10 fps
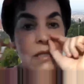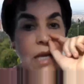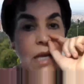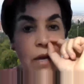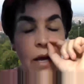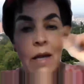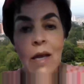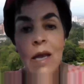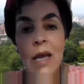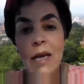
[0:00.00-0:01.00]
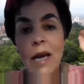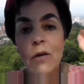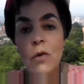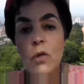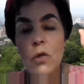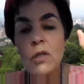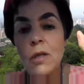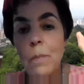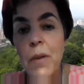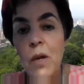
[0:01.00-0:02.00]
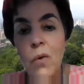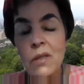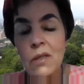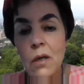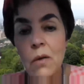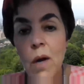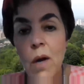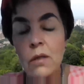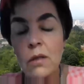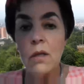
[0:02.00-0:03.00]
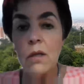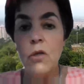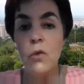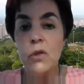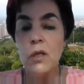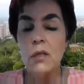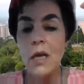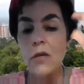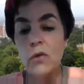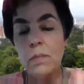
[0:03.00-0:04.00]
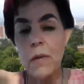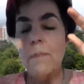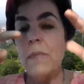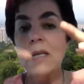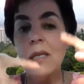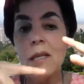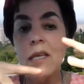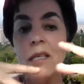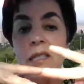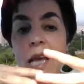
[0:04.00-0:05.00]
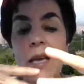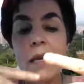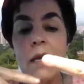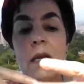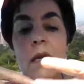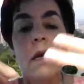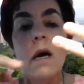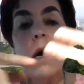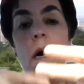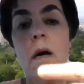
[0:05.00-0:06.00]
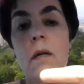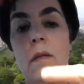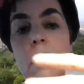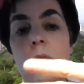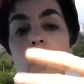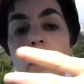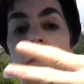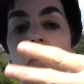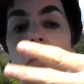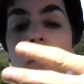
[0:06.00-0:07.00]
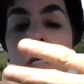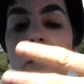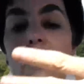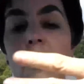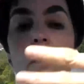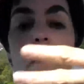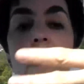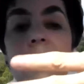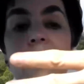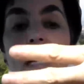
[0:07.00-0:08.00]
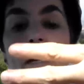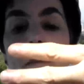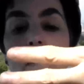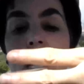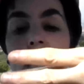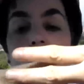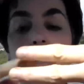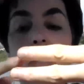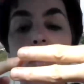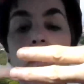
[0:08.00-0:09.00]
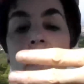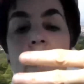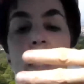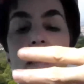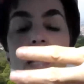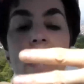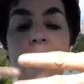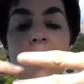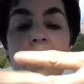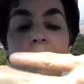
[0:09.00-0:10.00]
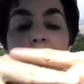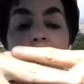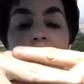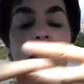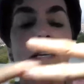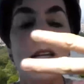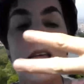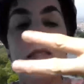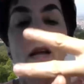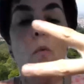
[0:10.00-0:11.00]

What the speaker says: area. And I don't use the big ones that Rod uses. I basically take one of those nasal splints that come like in 2, and then I cut it, and then